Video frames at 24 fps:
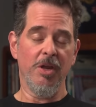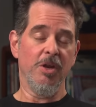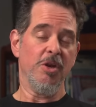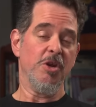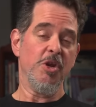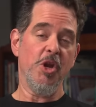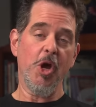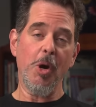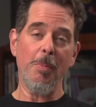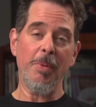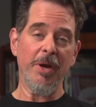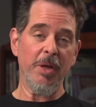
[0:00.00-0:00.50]

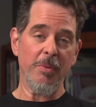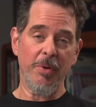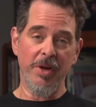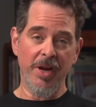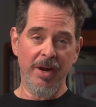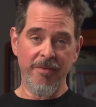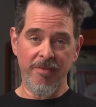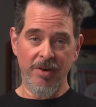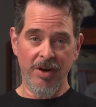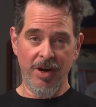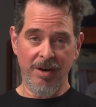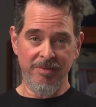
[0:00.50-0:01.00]
Nobody would
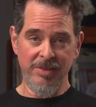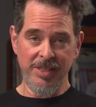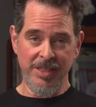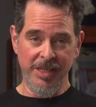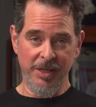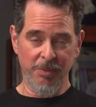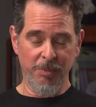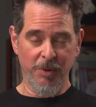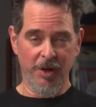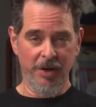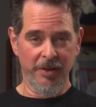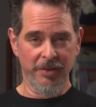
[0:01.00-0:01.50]
ever have
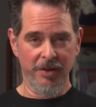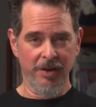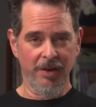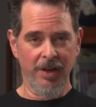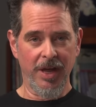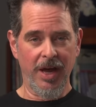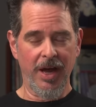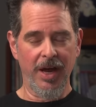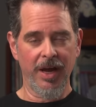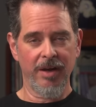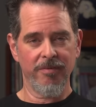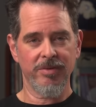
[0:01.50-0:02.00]
seen one in their
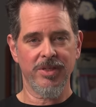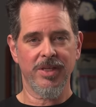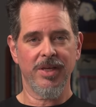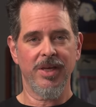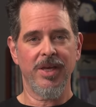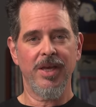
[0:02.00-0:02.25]
lives.